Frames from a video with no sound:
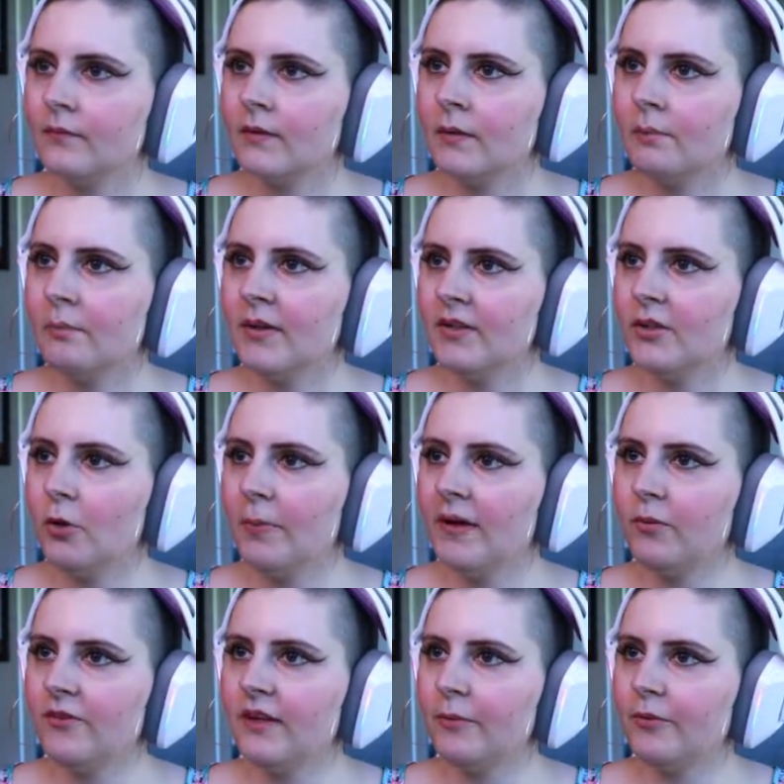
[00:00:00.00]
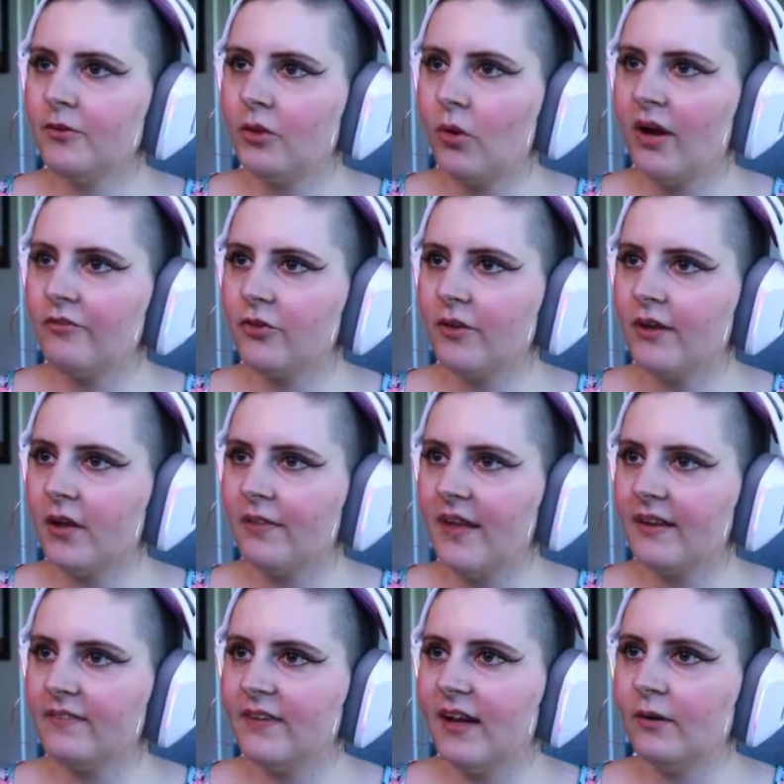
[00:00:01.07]
But nobody was able to go after it on
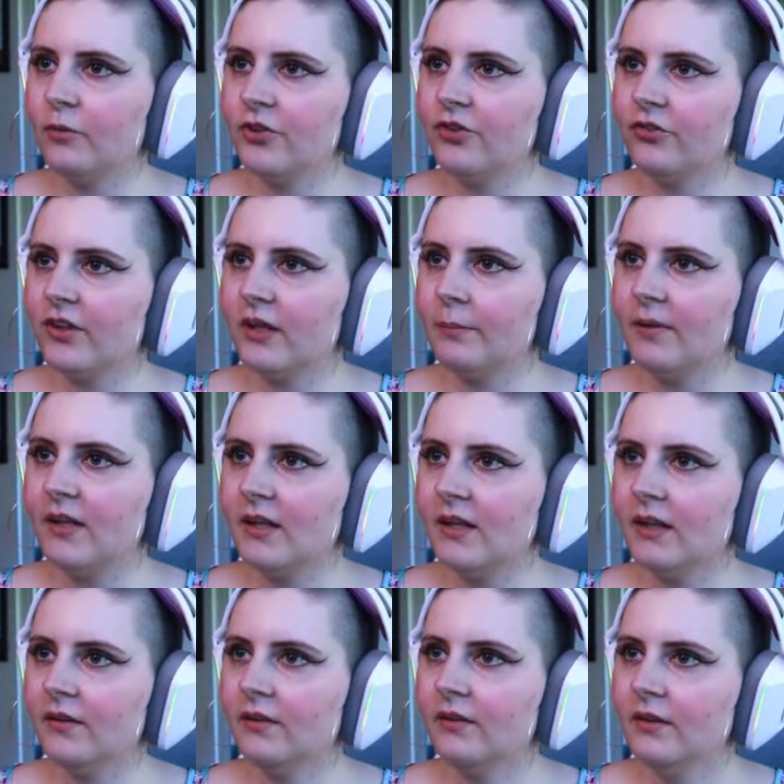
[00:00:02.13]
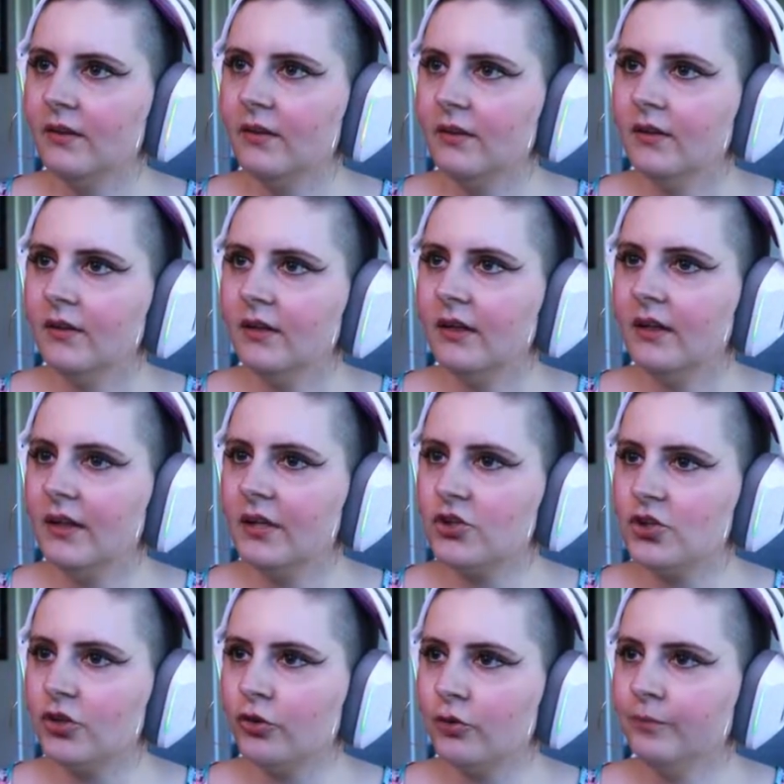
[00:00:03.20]
that side, which is going to be an
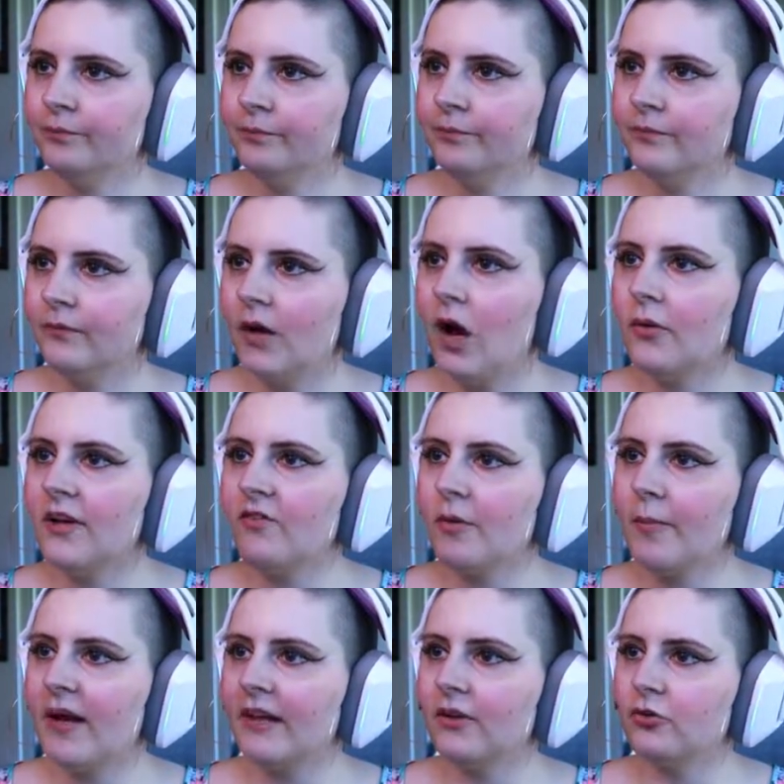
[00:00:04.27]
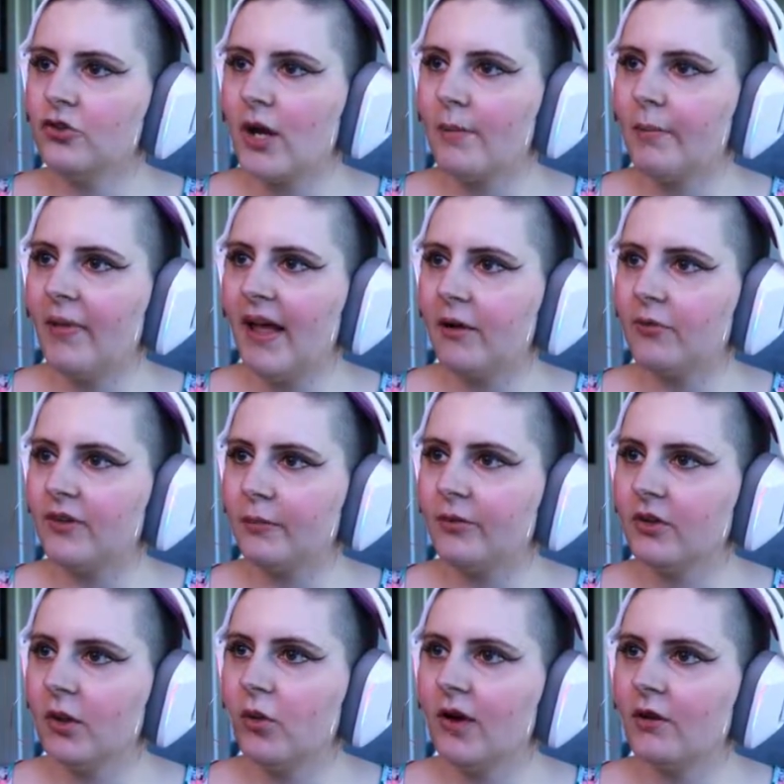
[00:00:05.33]
issue. Oh, never mind. Ojama Black was able to
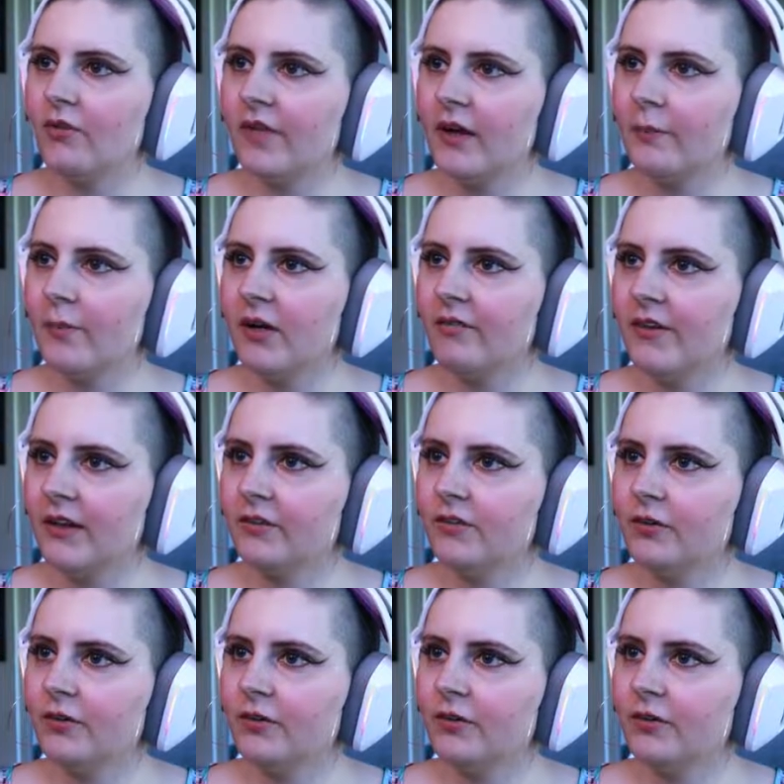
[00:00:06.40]
go on over there. Perfect.